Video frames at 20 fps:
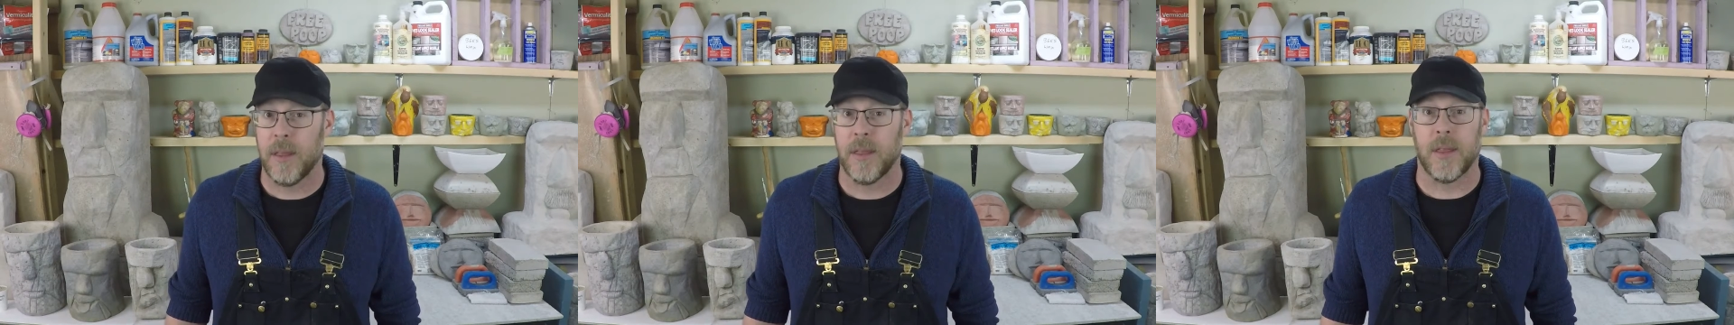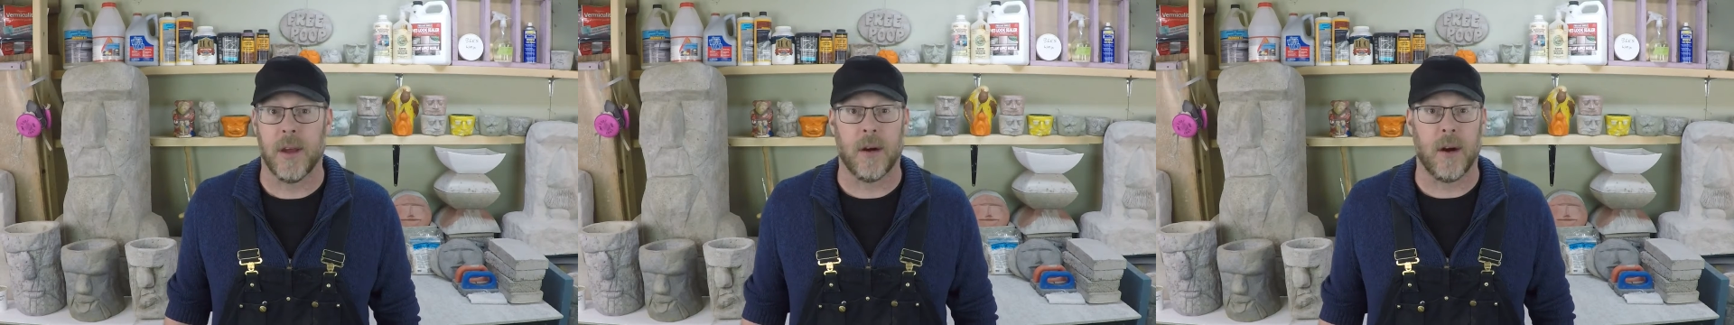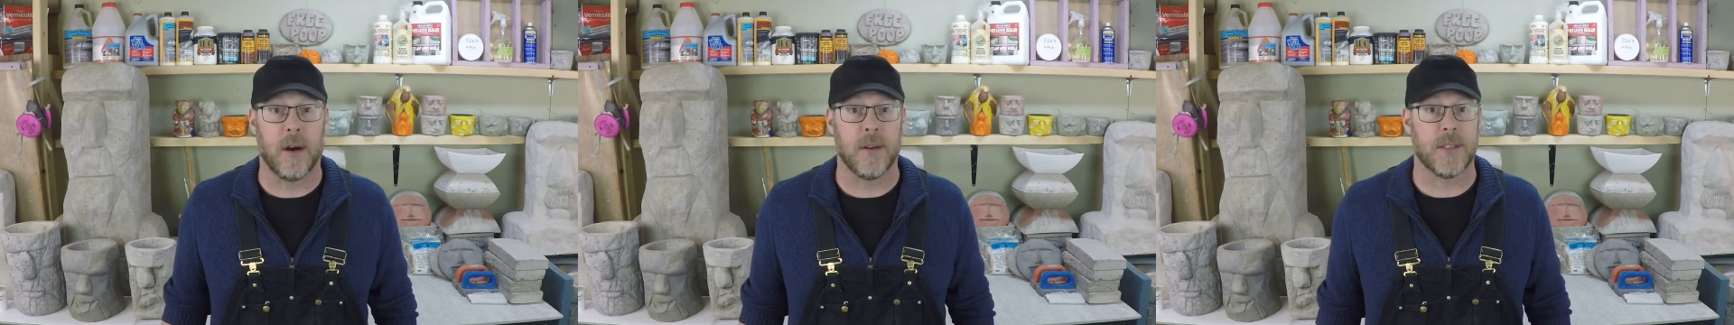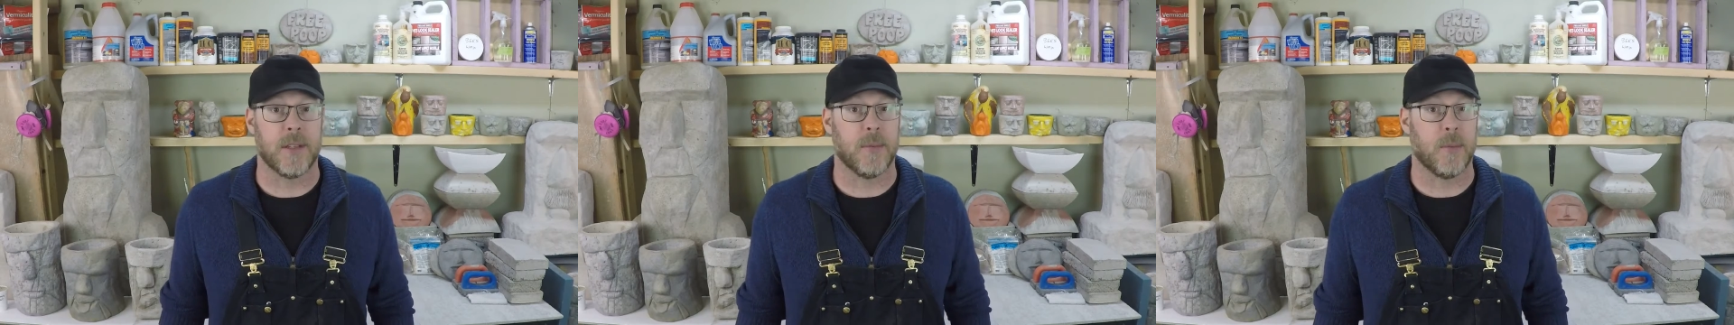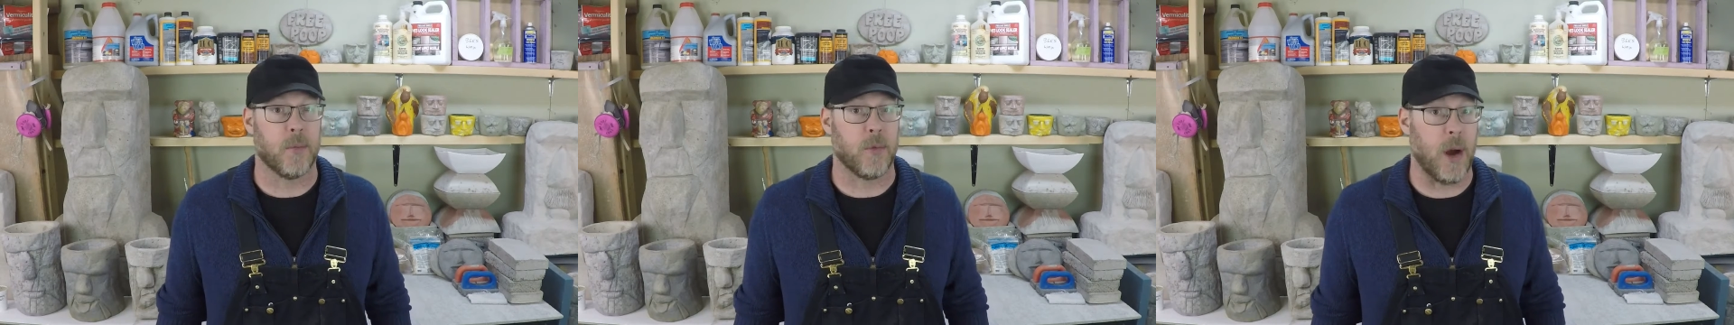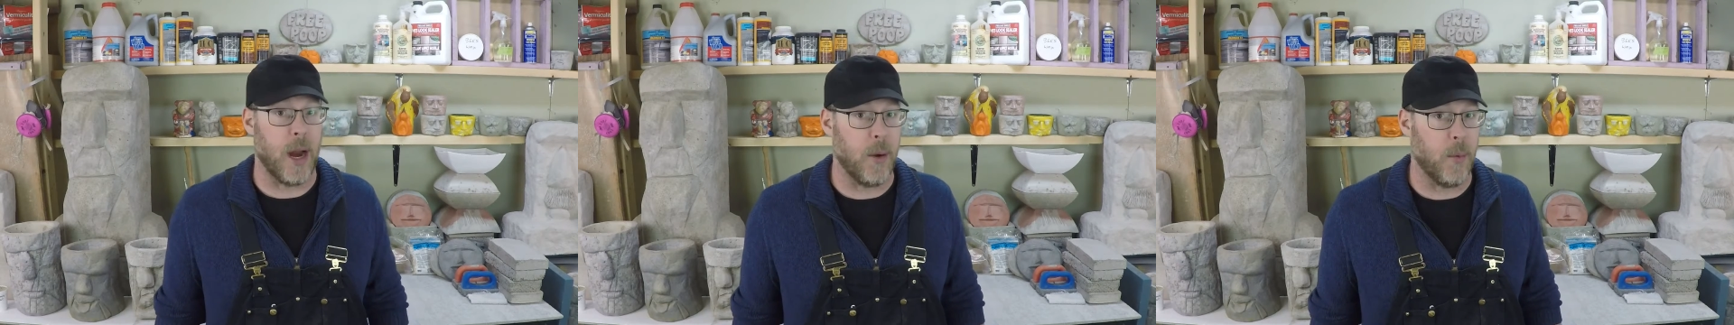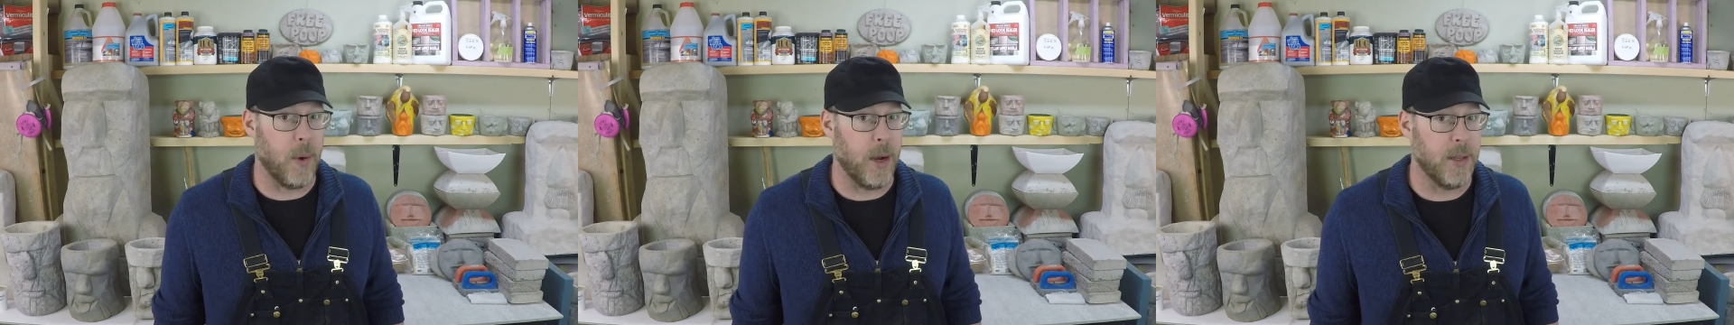there are some
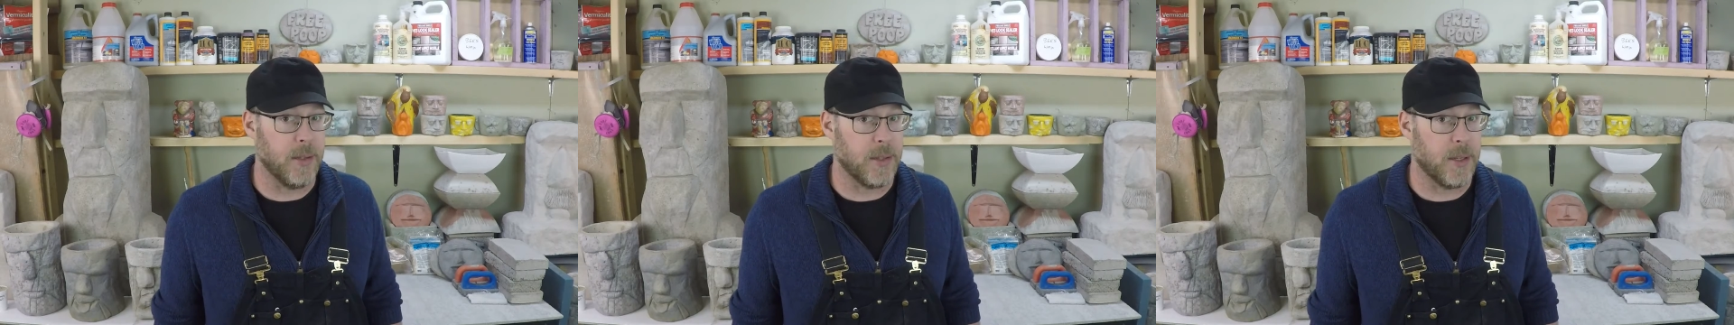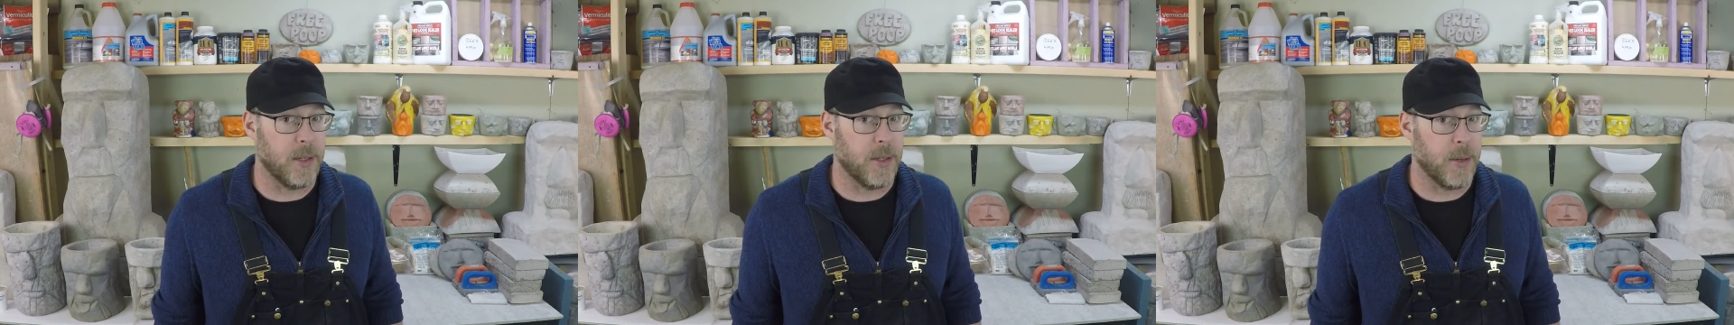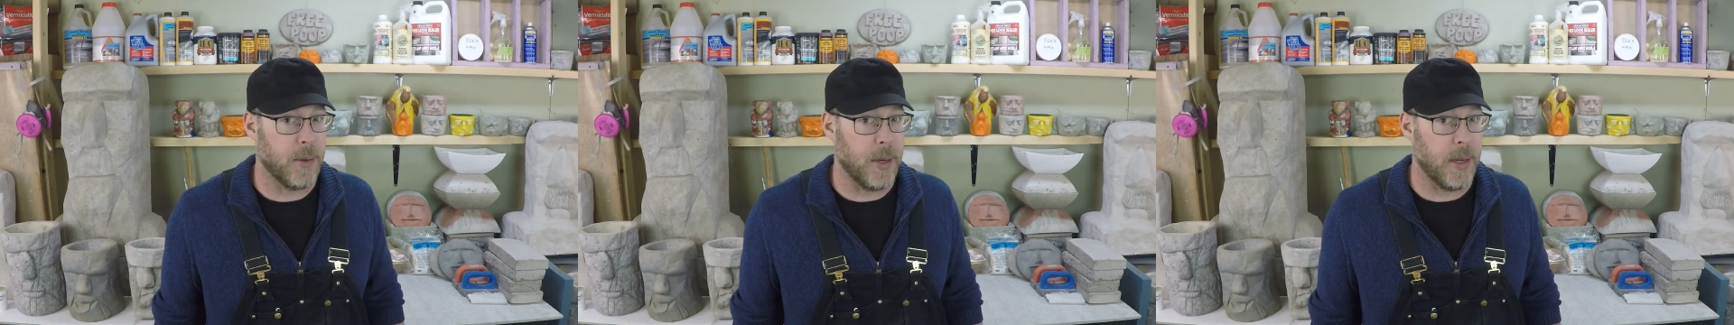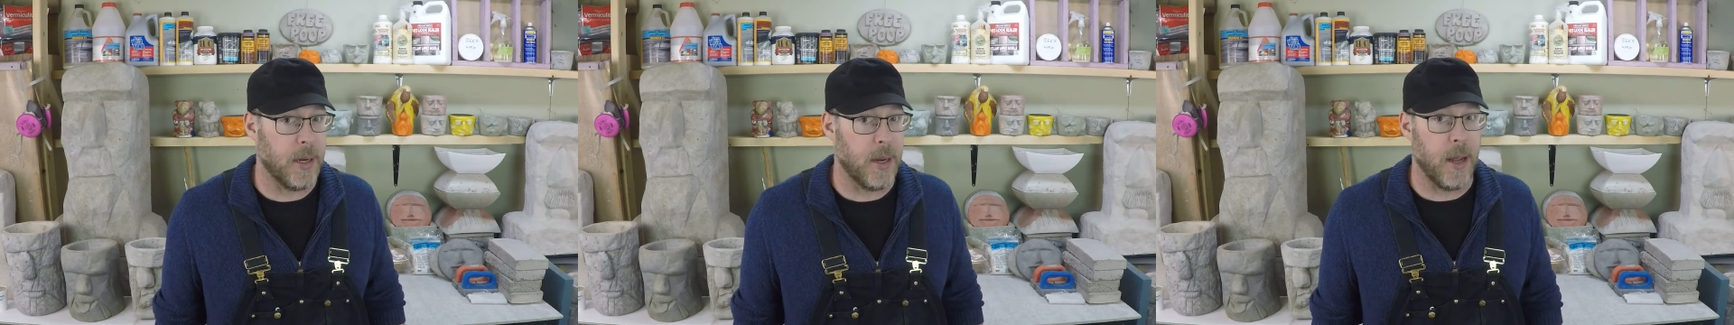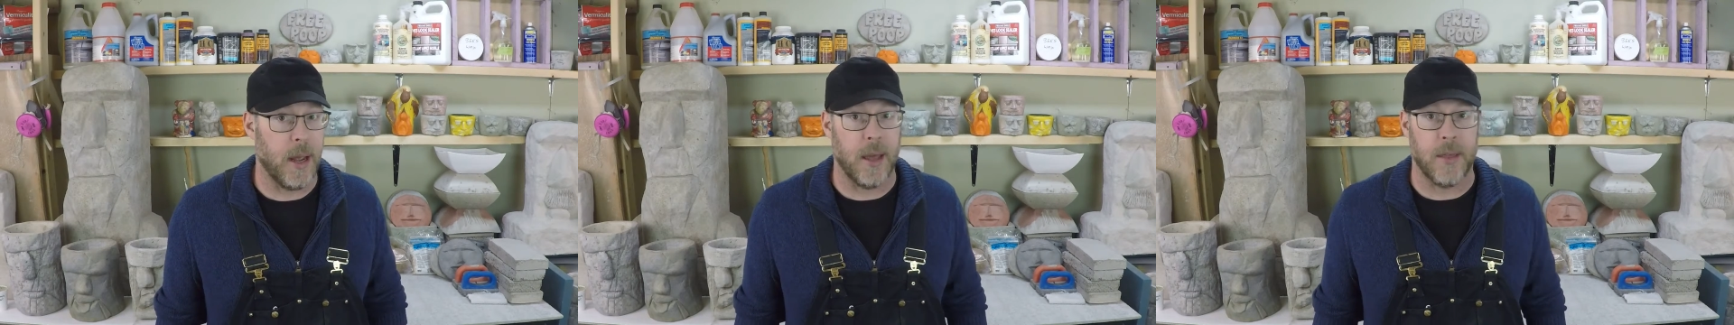right ways to do it